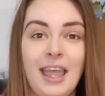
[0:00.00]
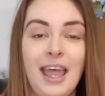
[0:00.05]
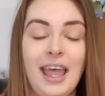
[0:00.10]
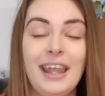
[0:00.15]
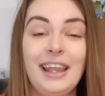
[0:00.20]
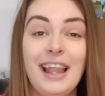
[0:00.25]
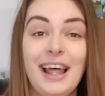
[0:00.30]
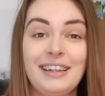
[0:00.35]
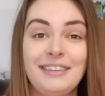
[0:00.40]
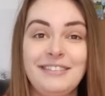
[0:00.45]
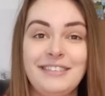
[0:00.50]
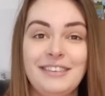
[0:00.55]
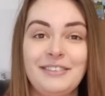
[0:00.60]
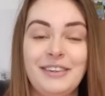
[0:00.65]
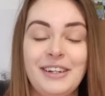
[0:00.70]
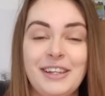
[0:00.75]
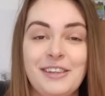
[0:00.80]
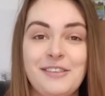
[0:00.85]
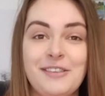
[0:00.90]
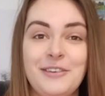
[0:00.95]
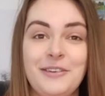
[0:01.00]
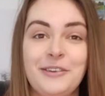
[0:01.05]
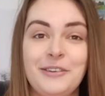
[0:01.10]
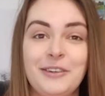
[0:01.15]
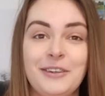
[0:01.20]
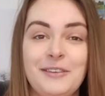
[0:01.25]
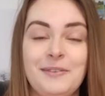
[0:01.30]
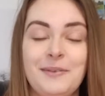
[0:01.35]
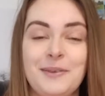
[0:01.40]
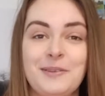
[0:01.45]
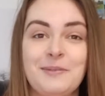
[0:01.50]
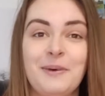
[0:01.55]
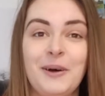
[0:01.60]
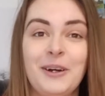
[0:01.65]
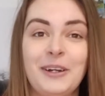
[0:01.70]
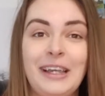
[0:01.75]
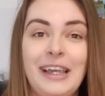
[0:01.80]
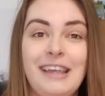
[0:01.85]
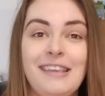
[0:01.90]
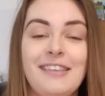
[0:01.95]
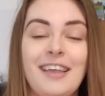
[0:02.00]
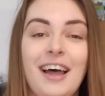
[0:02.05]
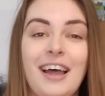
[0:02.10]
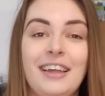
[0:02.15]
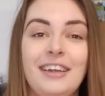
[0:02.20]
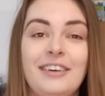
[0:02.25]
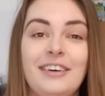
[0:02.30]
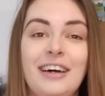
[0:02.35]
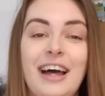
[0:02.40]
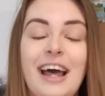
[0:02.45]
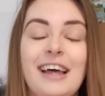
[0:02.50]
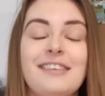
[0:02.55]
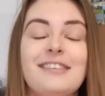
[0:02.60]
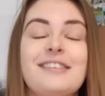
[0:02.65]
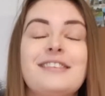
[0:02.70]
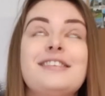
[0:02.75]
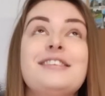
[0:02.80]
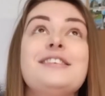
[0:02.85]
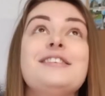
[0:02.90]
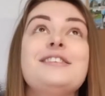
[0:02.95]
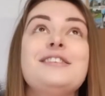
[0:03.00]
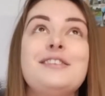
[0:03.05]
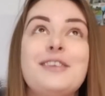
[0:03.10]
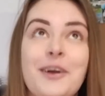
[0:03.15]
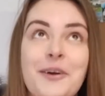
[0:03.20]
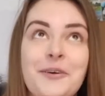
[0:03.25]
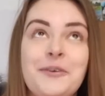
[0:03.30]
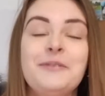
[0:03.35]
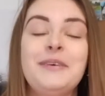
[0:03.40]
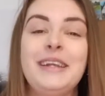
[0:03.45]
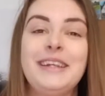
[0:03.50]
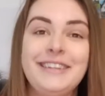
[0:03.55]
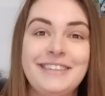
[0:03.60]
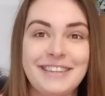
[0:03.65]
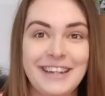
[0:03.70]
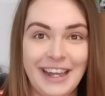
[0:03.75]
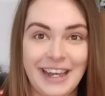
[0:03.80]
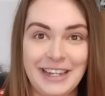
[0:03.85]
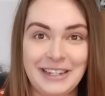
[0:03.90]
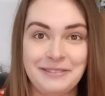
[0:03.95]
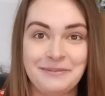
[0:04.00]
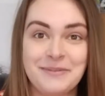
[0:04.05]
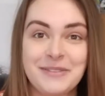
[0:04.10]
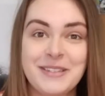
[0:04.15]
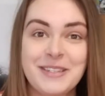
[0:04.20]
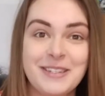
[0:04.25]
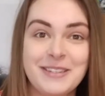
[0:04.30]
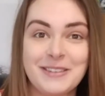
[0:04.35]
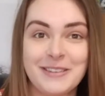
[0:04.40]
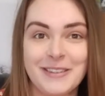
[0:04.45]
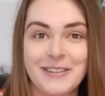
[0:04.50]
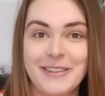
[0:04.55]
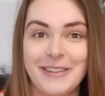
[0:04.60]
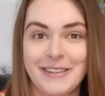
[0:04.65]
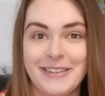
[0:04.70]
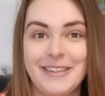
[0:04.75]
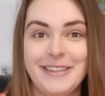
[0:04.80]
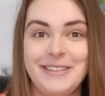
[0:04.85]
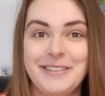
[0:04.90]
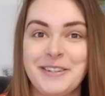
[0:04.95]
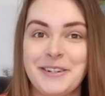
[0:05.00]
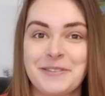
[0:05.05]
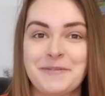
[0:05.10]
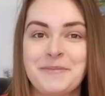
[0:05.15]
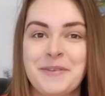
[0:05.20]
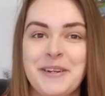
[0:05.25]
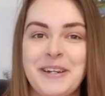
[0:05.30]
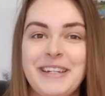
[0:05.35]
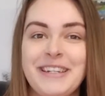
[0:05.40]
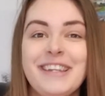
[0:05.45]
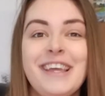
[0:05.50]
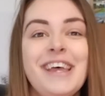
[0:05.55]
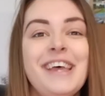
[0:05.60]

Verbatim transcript: And last year when I was doing Christmas markets, I got asked so many times to do a sausage dog print.